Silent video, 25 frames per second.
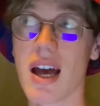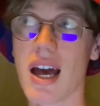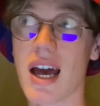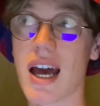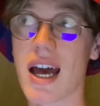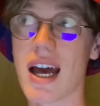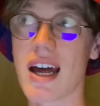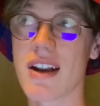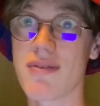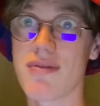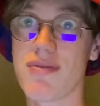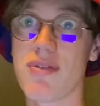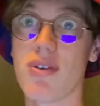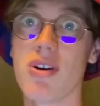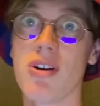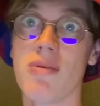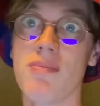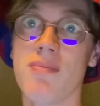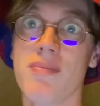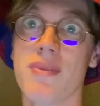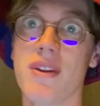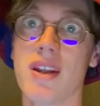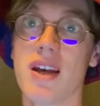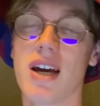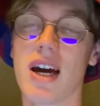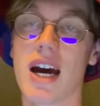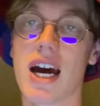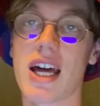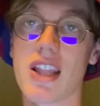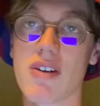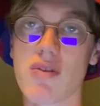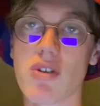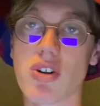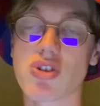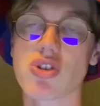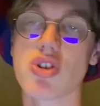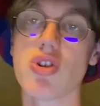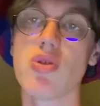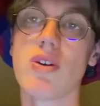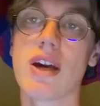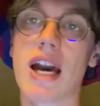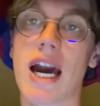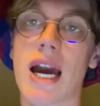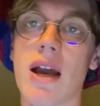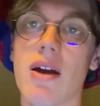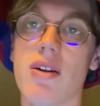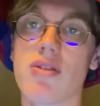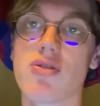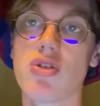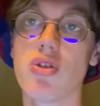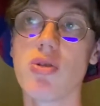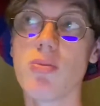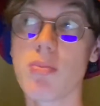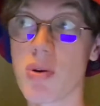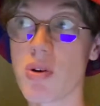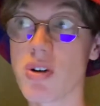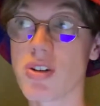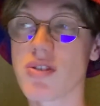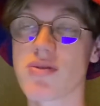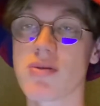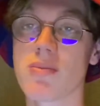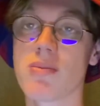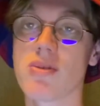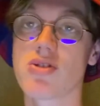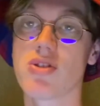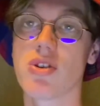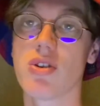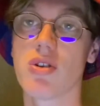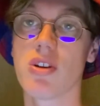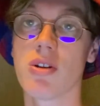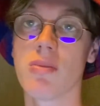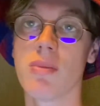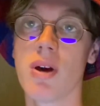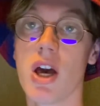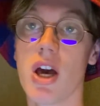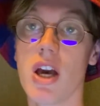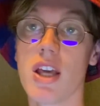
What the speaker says: and Fulham, and they've got 2 points from the 2 of them.